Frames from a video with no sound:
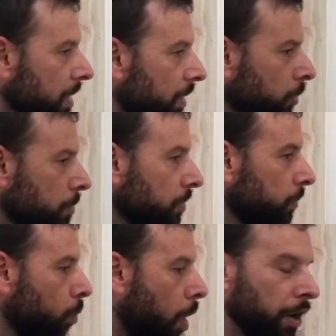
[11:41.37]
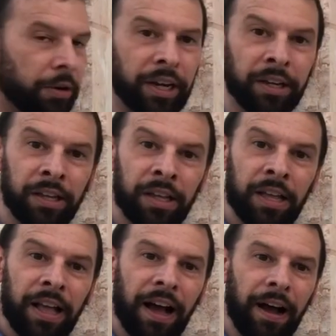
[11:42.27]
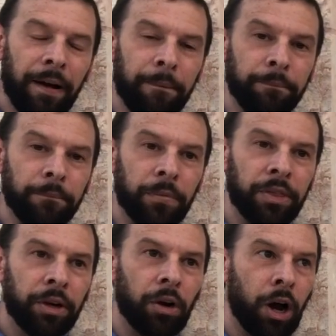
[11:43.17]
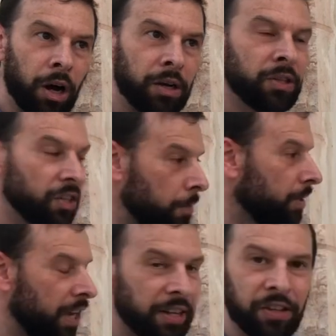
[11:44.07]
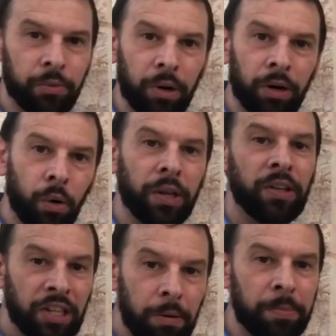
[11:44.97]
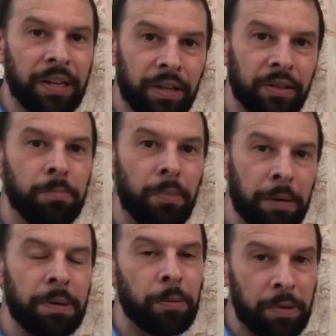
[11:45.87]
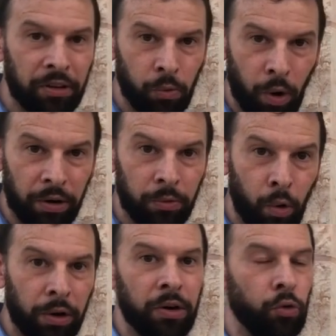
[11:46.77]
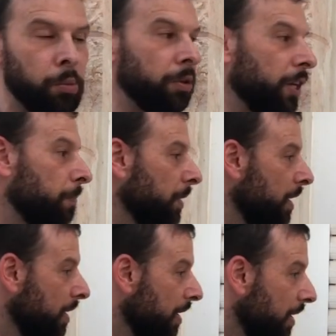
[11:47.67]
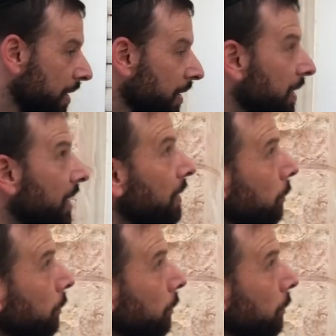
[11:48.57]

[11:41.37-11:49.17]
In terms of watering, there are some cases where, according to some opinions, it might be permitted to water it normally. In